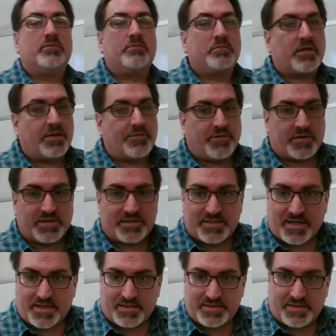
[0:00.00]
convert to
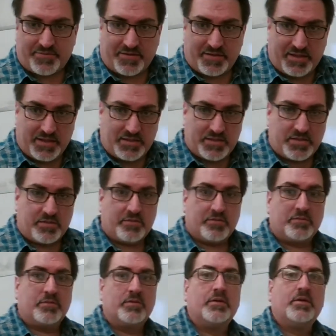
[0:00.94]
seconds if you need to,
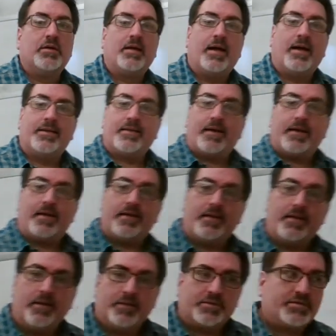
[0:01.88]
and then
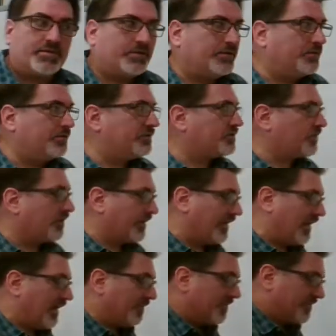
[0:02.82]
into
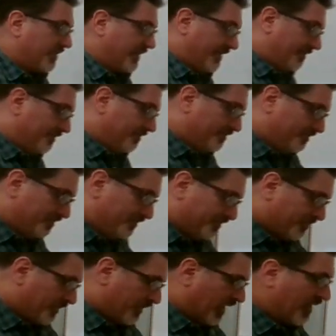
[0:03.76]
stoichiometry.
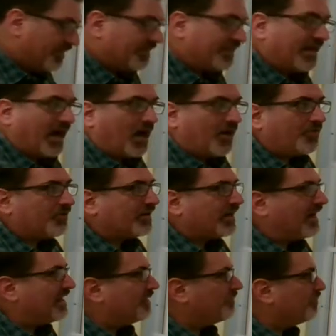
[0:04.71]
The other
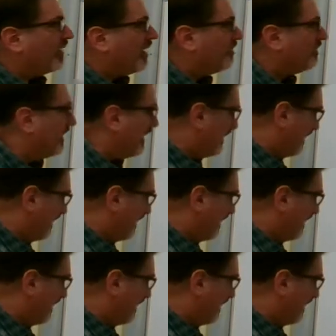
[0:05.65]
kind of problem that